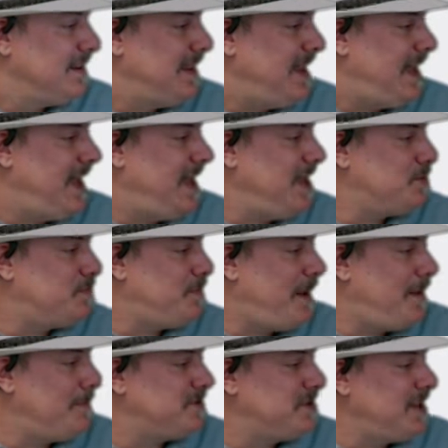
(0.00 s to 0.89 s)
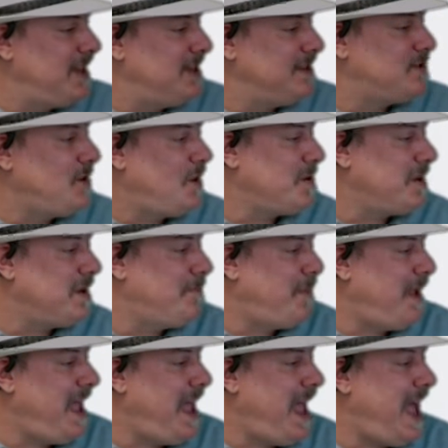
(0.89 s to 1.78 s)
Yeah, H Bomb saying Token
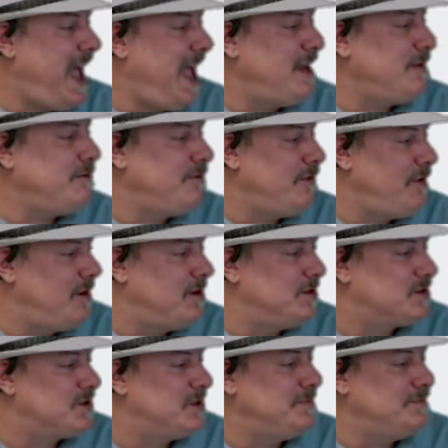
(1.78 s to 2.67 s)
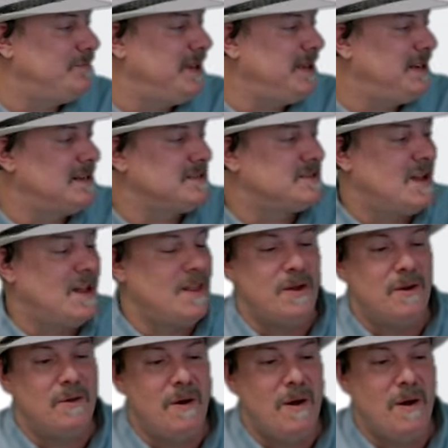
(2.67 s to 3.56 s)
Pay and Verge couldn't beat us on
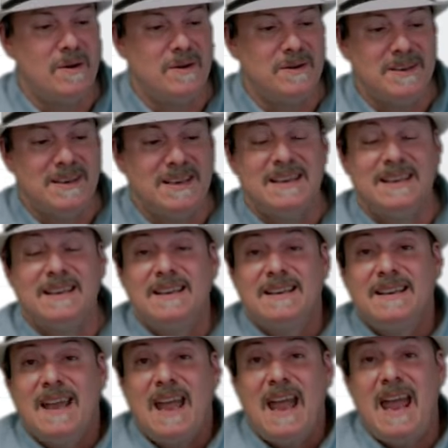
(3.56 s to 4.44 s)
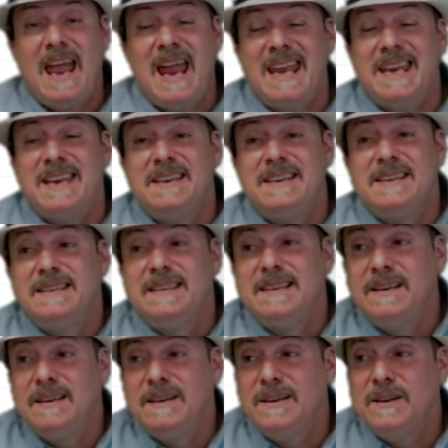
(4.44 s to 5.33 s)
their own, and
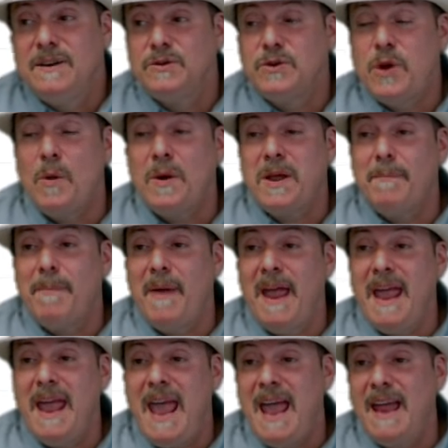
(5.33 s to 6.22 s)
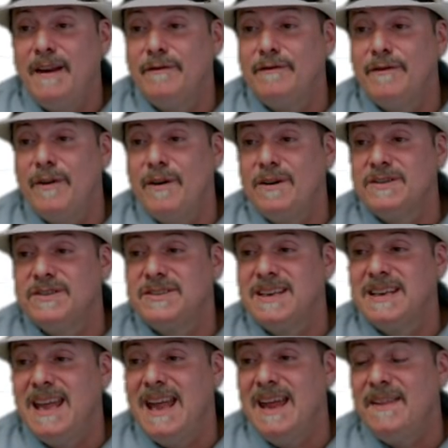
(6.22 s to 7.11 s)
you know Token Pay and Verge
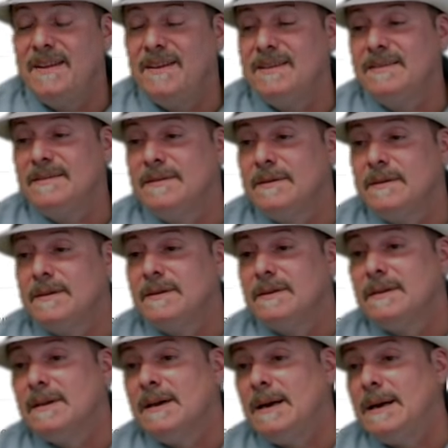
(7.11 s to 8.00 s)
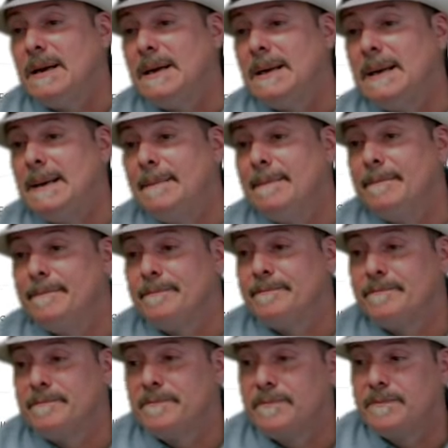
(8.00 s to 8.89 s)
together um,